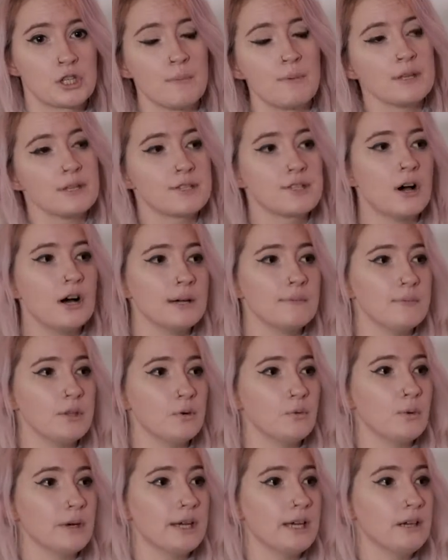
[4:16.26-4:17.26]
So by the time
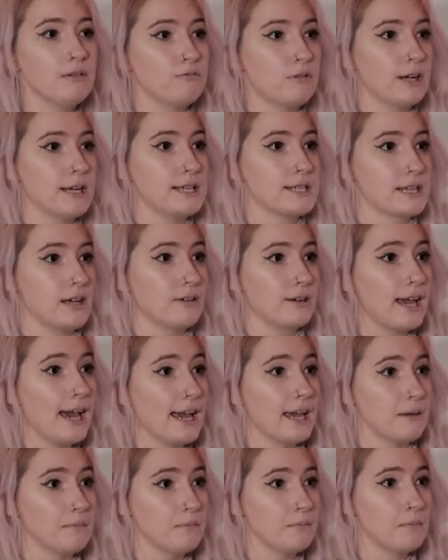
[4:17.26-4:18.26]
that we release our
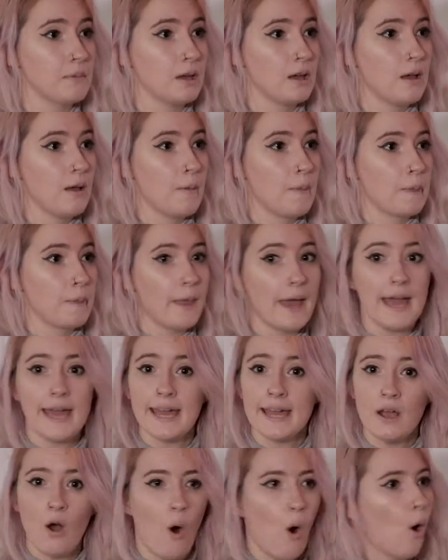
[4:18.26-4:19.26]
game,
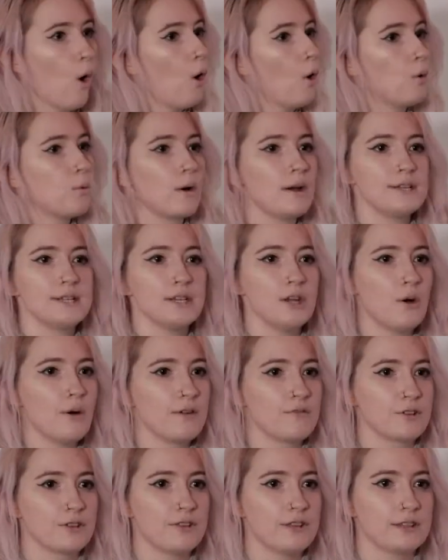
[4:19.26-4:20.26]
they already know
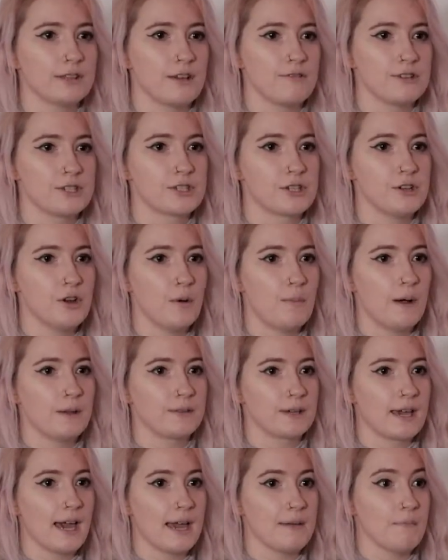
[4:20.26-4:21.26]
everything there is to know about
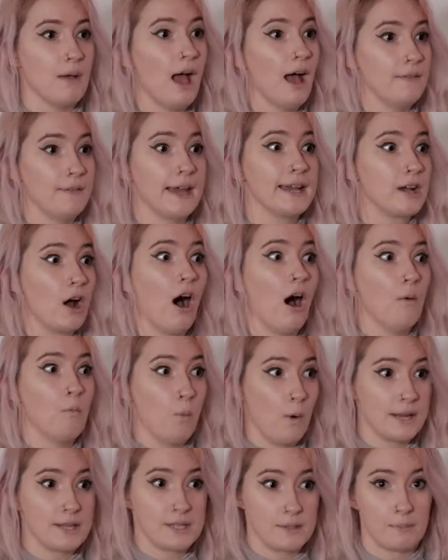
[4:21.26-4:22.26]
the game, and they can't
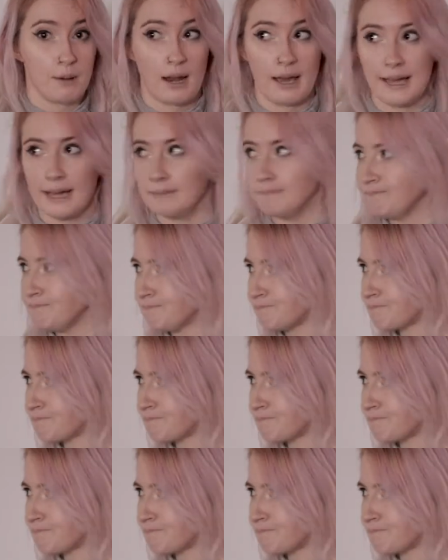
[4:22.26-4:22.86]
wait to play it.